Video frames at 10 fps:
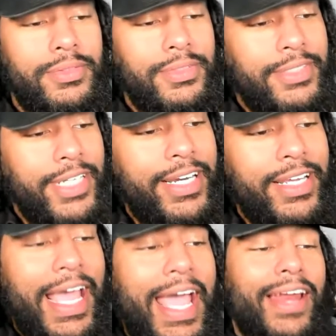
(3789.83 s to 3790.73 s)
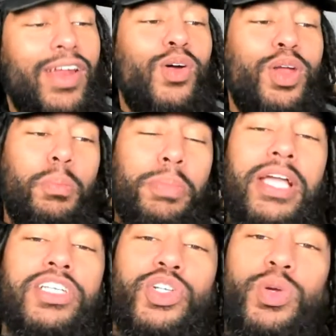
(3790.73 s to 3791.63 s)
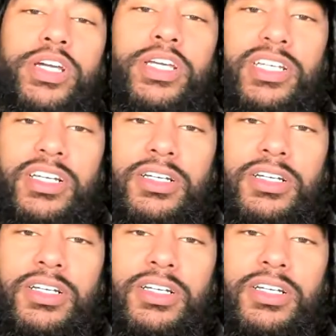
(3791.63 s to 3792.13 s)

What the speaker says: Diddy had it on the big screen.